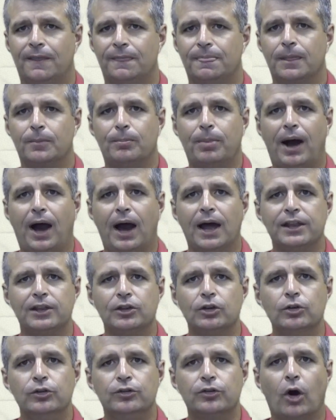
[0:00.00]
The party
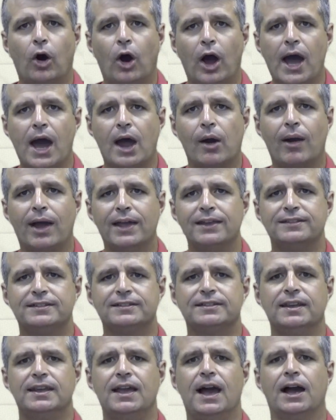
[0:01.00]
whose
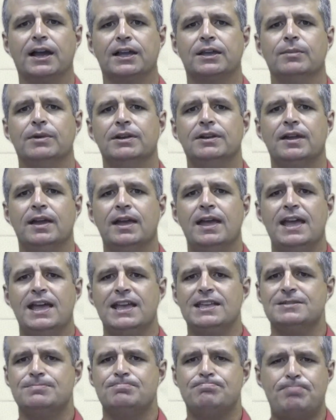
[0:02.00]
IRAC argument
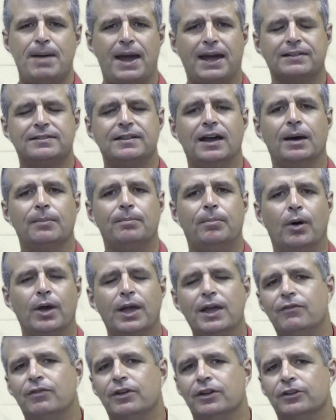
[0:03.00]
is backed up by
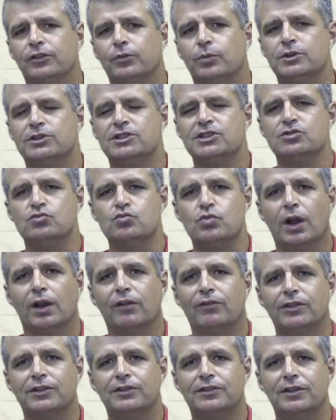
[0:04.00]
evidence which is
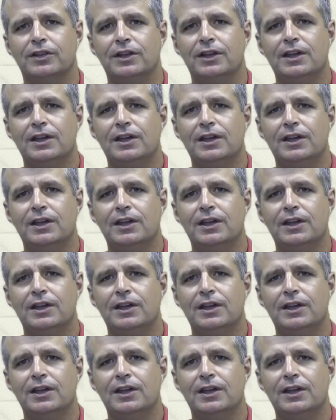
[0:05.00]
relevant,